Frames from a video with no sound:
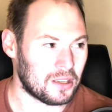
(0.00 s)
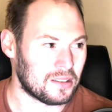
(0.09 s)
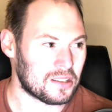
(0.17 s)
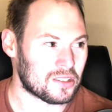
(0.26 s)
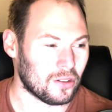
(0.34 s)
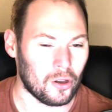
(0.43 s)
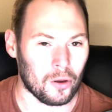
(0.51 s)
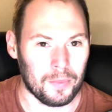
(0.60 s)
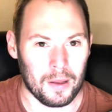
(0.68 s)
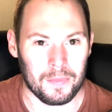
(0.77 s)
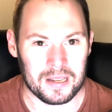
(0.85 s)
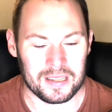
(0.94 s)
in this a little
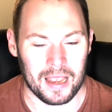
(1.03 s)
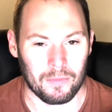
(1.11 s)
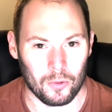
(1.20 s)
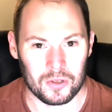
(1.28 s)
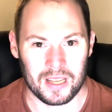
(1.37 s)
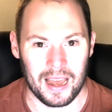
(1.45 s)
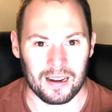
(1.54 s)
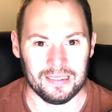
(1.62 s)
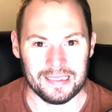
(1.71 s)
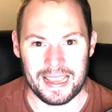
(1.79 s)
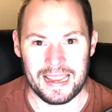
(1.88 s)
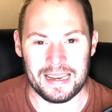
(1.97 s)
bit because I was kind of
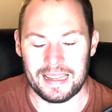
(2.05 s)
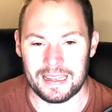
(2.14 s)
late